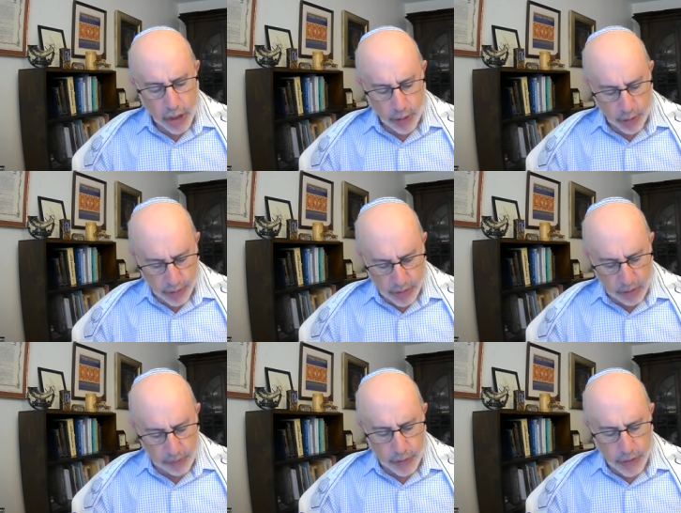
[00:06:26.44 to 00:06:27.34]
Your
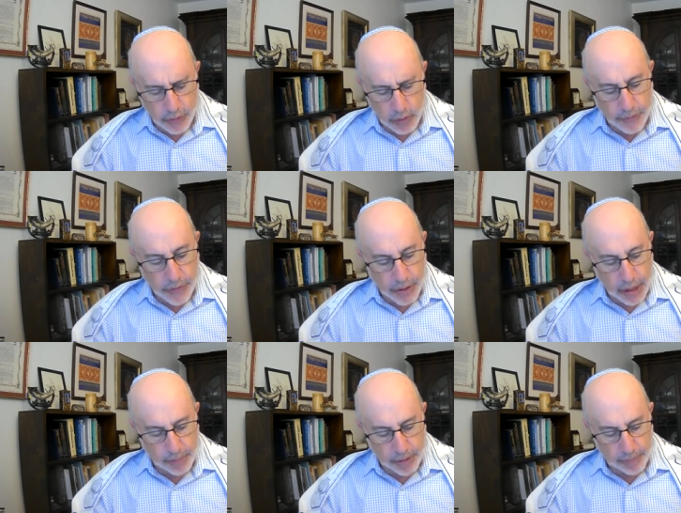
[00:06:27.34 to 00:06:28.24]
servant strives to
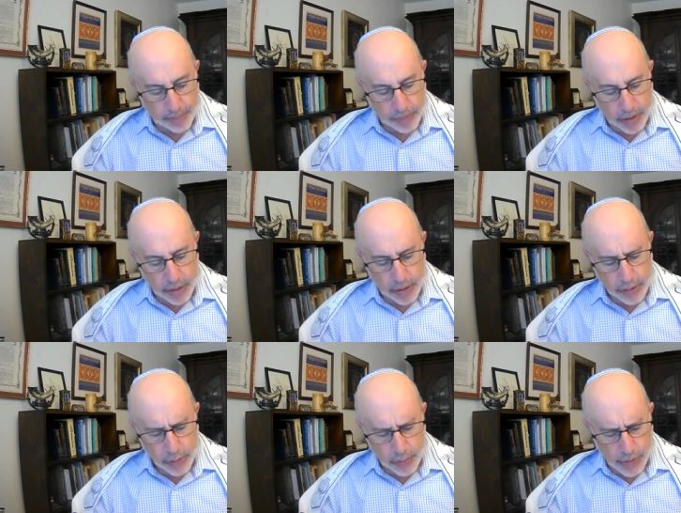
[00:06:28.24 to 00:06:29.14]
keep them.
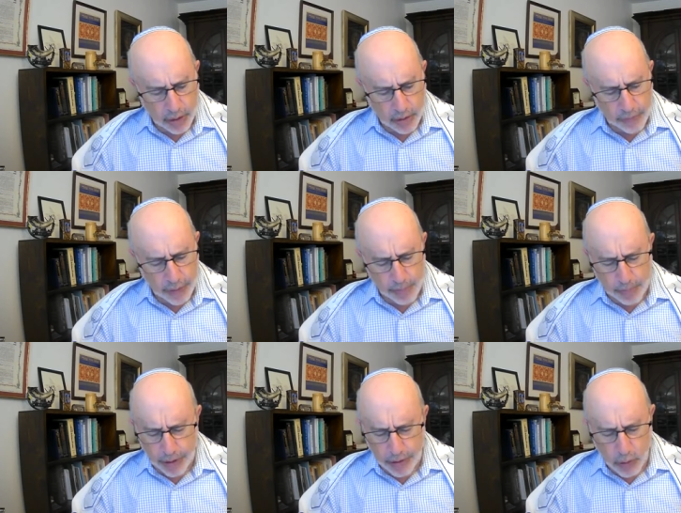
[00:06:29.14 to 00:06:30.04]
To observe them
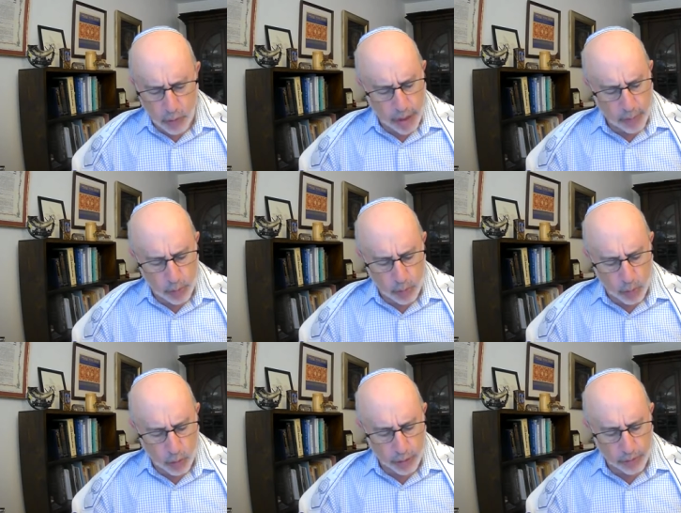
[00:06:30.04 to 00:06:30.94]
brings great
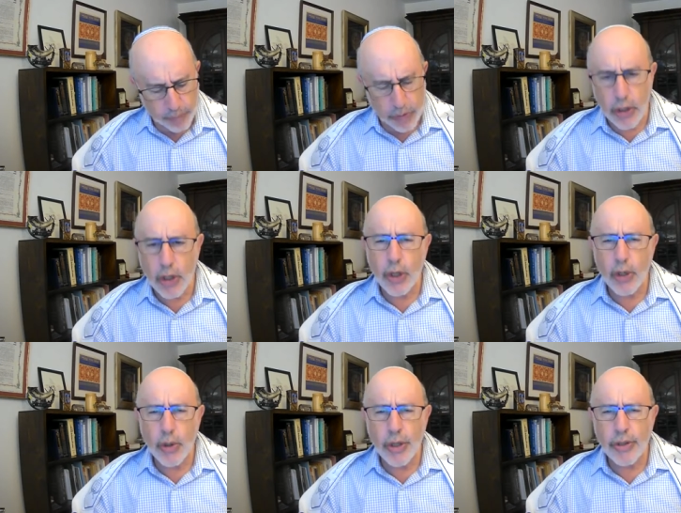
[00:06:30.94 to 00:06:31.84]
reward.
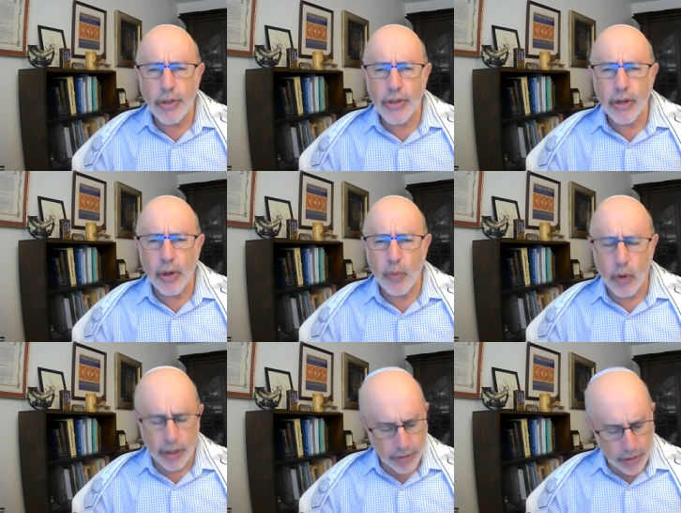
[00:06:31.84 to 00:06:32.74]
Who can discern
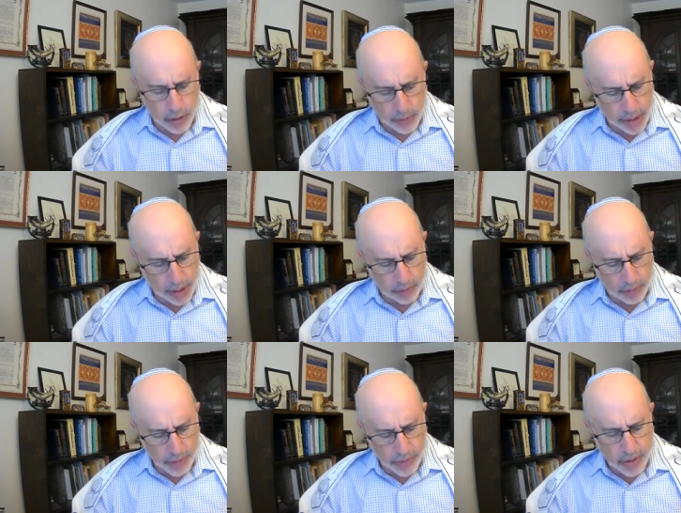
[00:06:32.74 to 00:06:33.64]
one's own
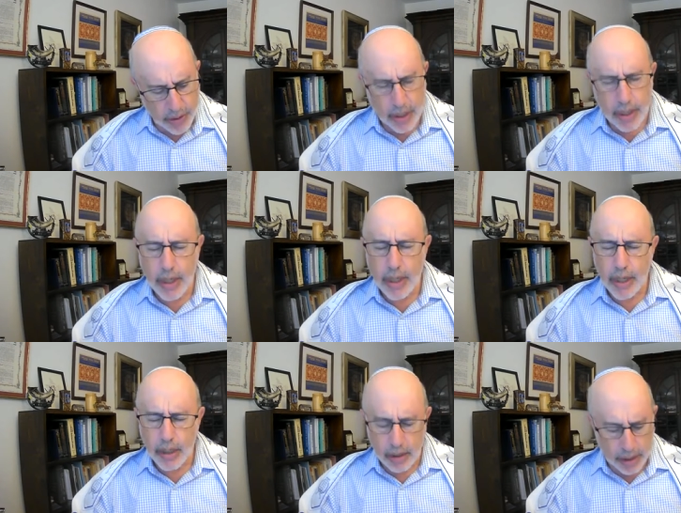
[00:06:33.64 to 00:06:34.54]
errors?
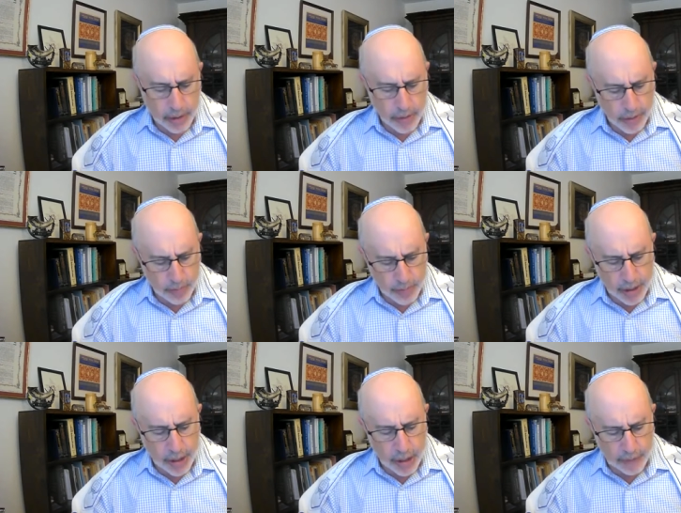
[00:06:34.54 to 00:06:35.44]
Cleanse
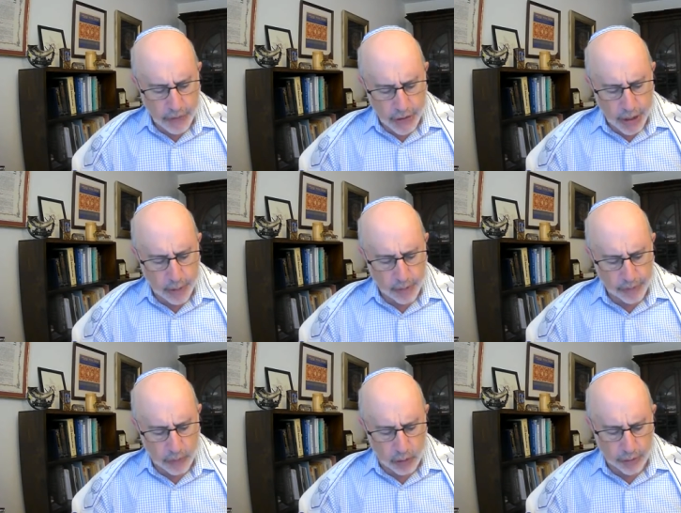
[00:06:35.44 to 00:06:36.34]
me of secret
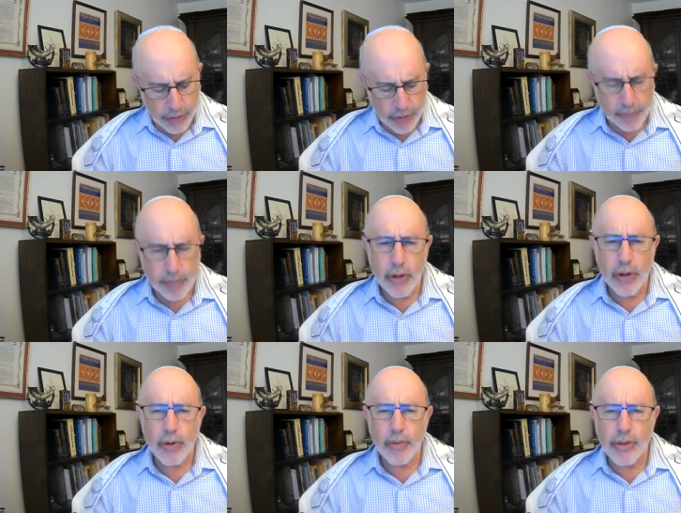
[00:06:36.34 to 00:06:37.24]
faults.
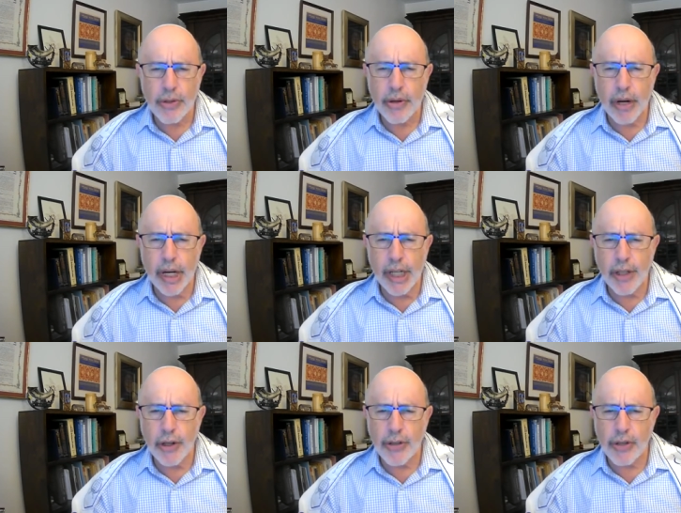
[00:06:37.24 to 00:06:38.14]
Restrain
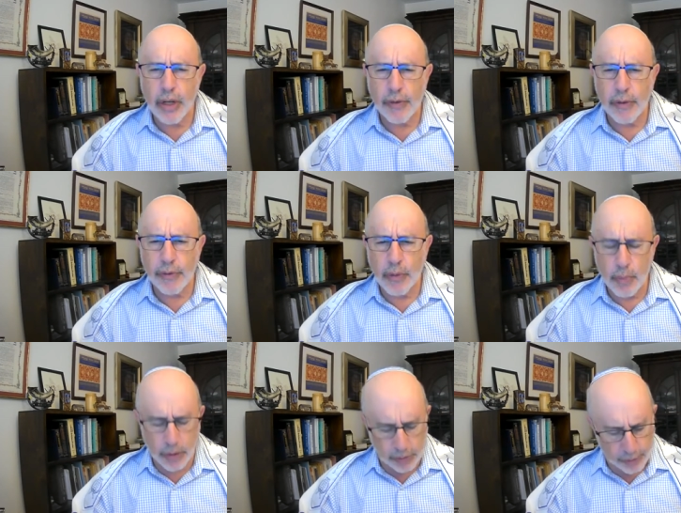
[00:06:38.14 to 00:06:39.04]
your servant from
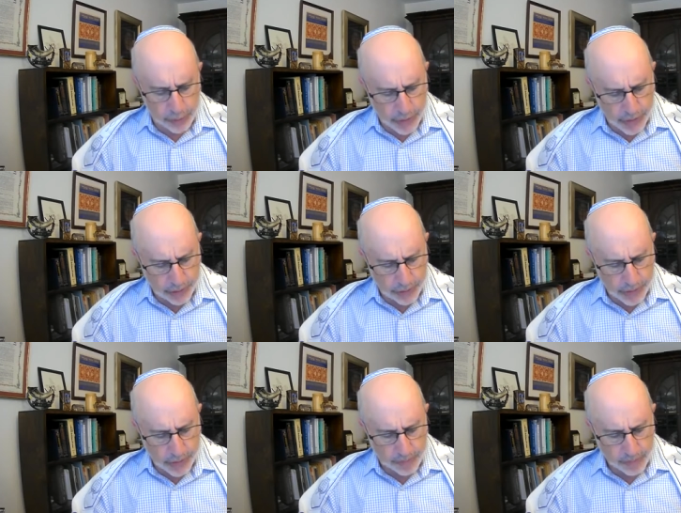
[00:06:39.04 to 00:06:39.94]
wilful
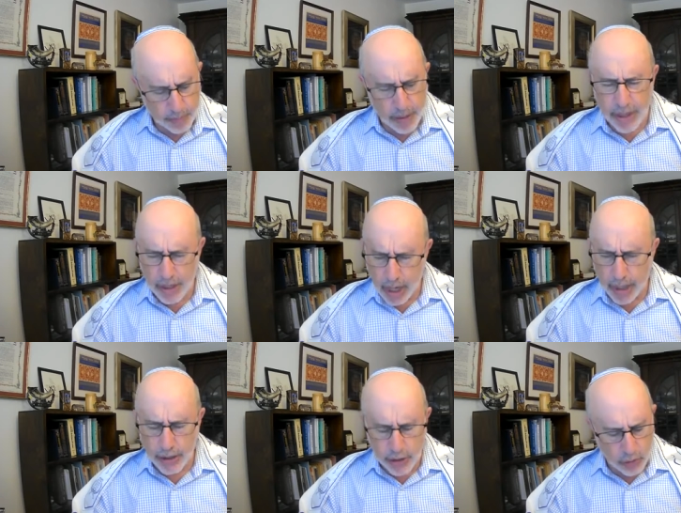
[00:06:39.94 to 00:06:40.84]
sins. May they
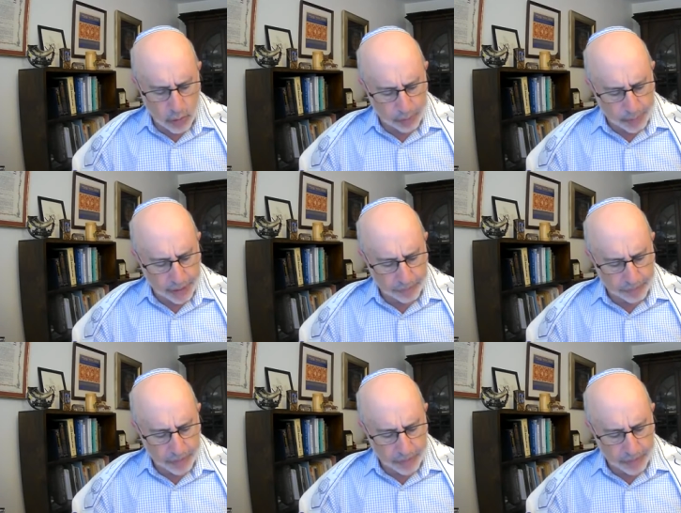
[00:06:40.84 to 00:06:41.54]
not control me.